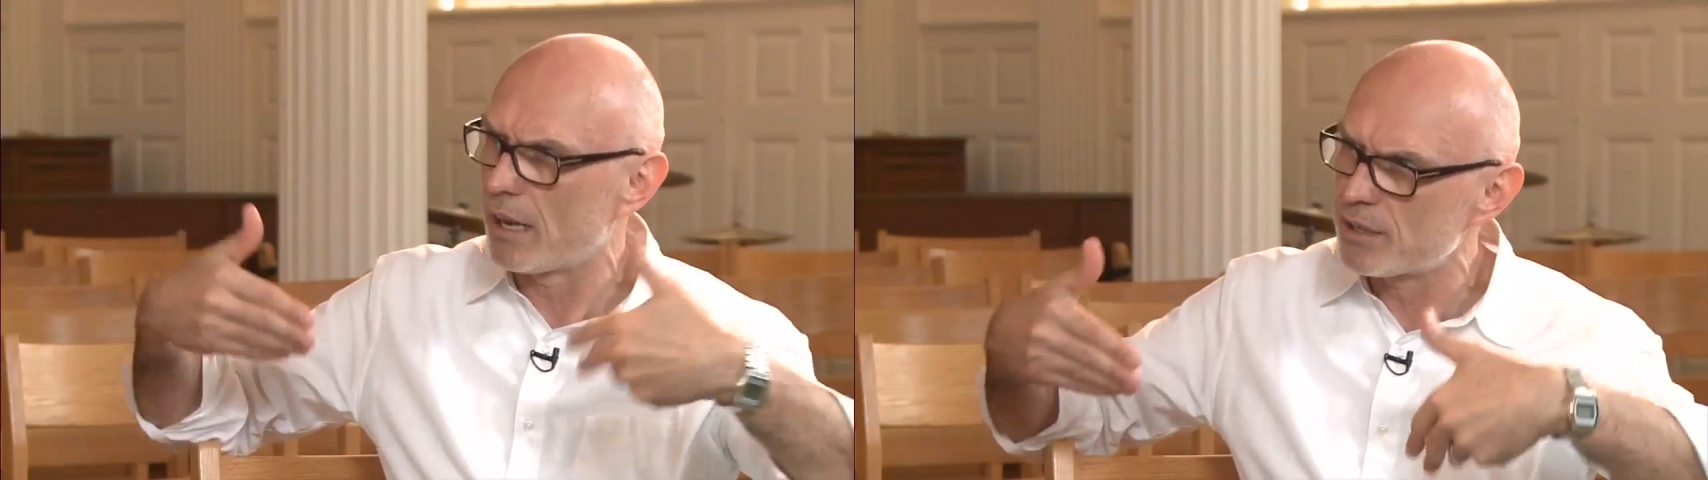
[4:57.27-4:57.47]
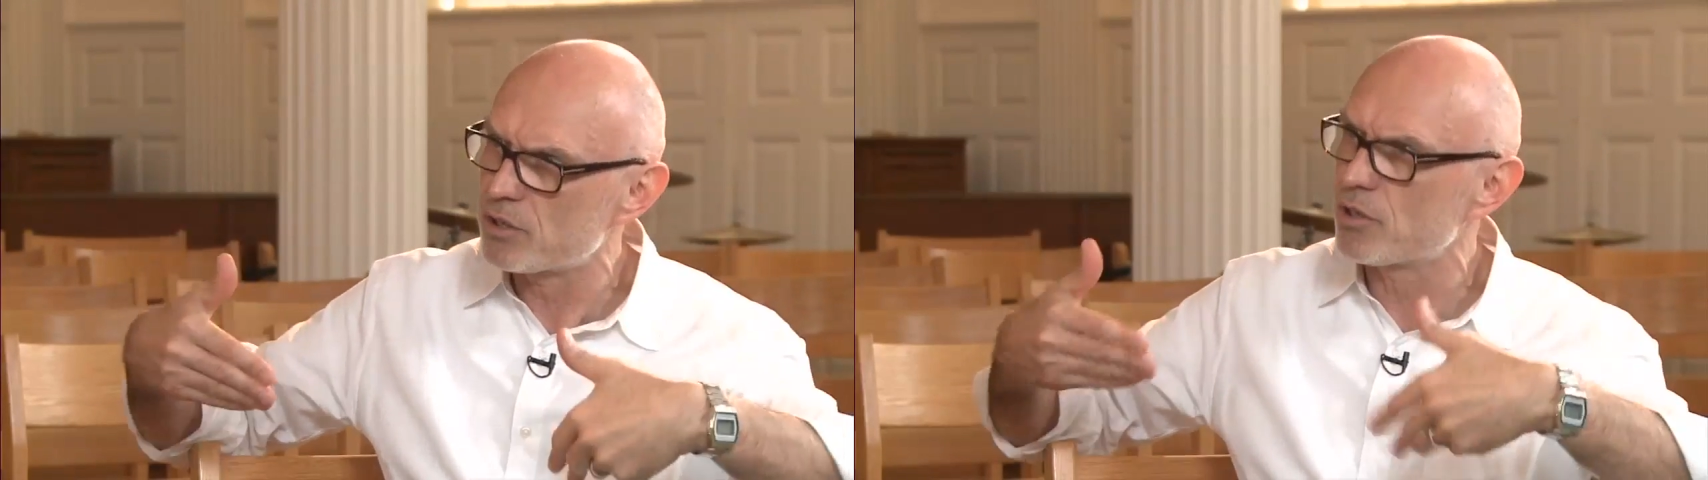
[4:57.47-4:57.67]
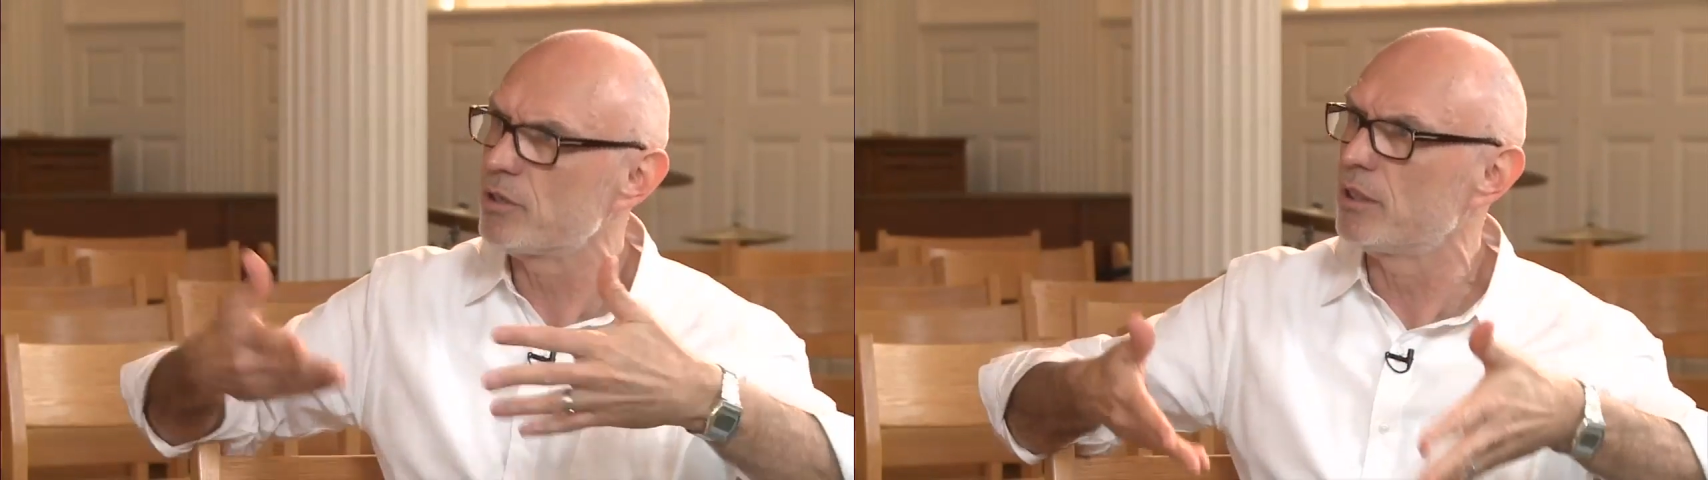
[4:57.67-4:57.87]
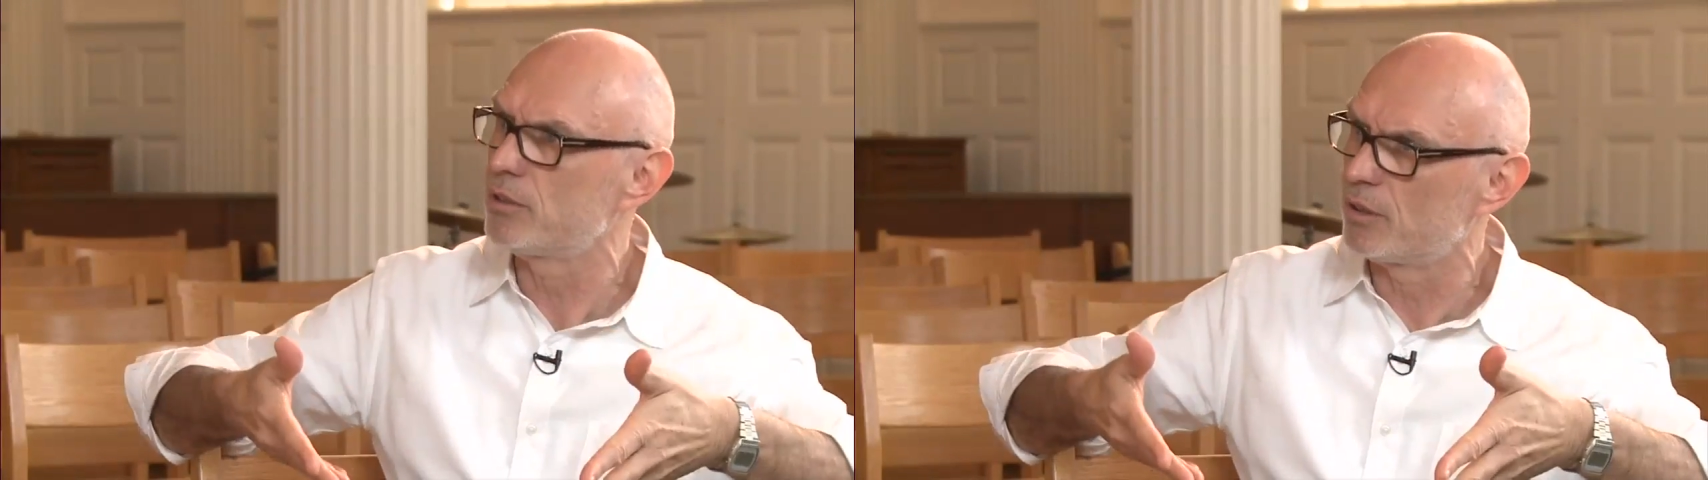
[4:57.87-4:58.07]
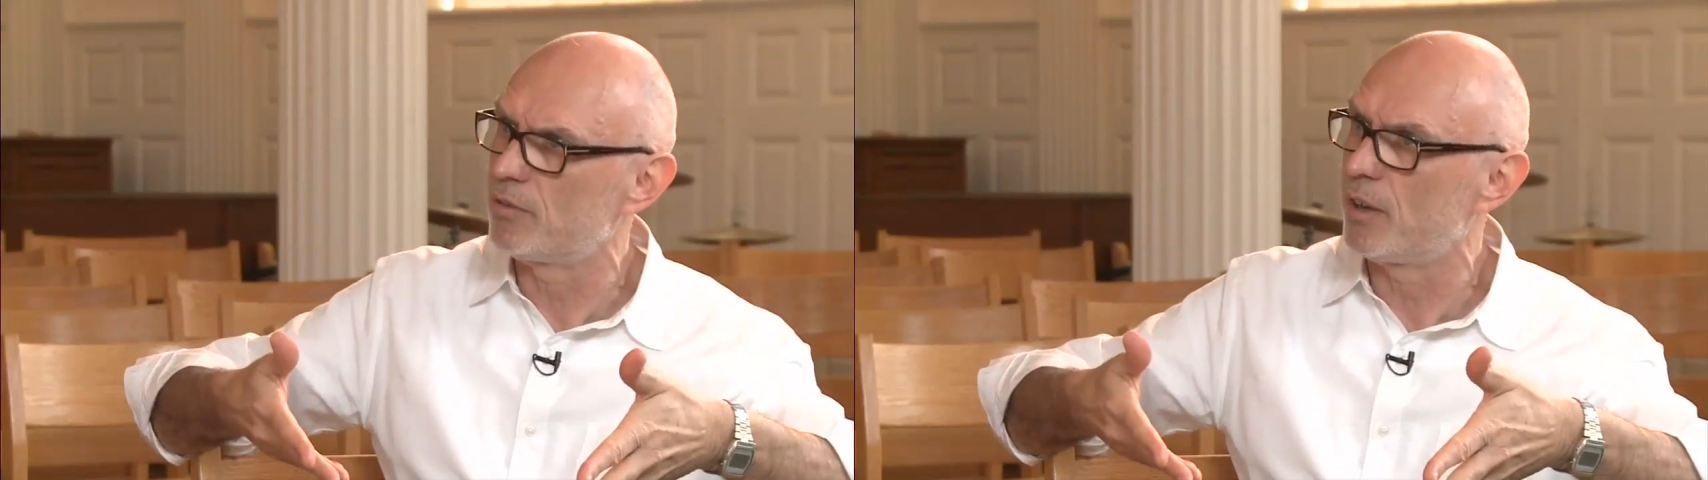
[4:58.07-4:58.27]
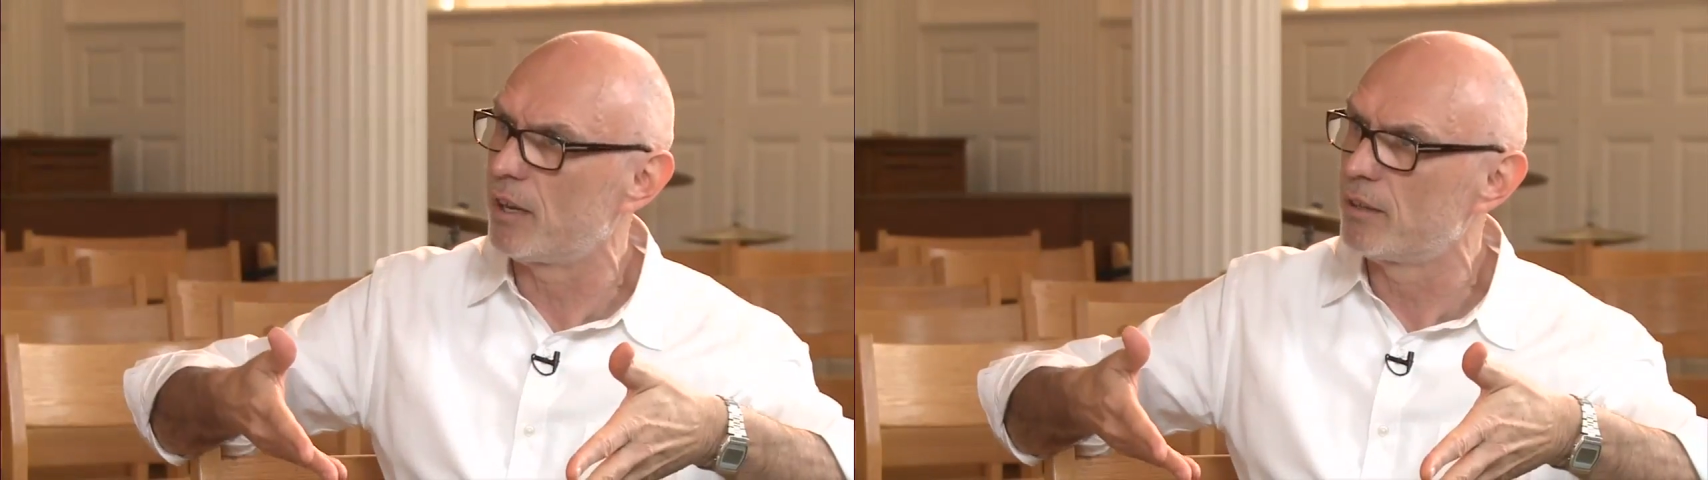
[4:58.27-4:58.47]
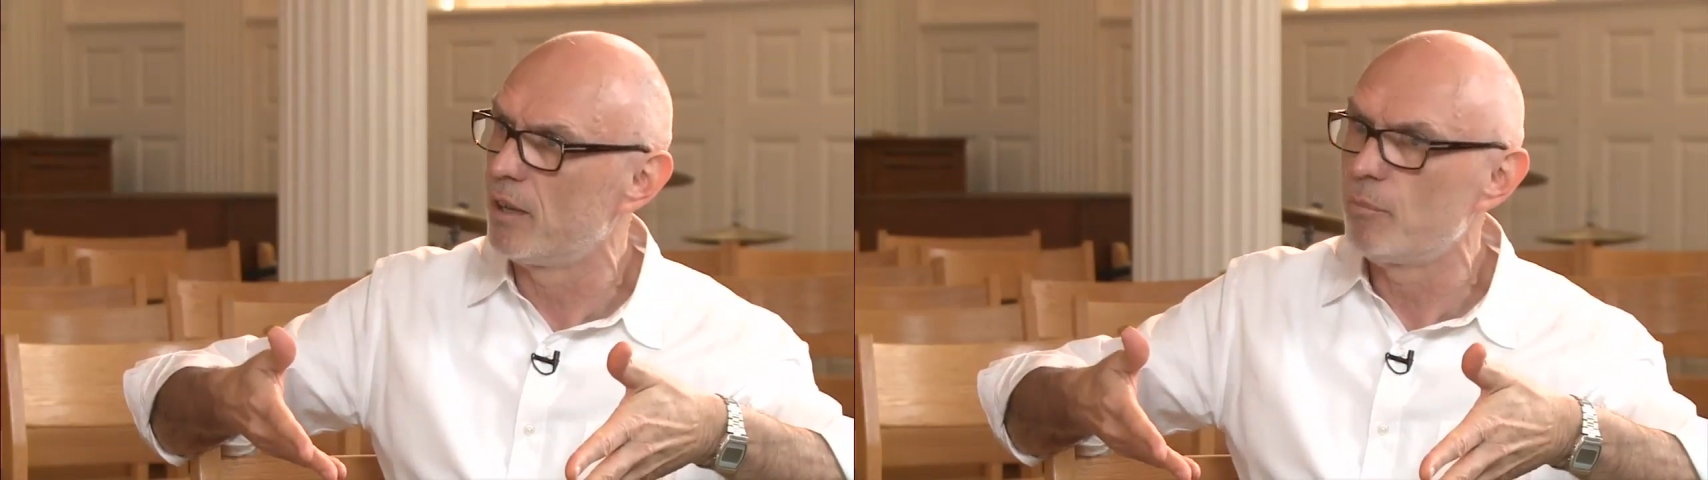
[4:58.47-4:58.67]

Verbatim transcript: external to the faith,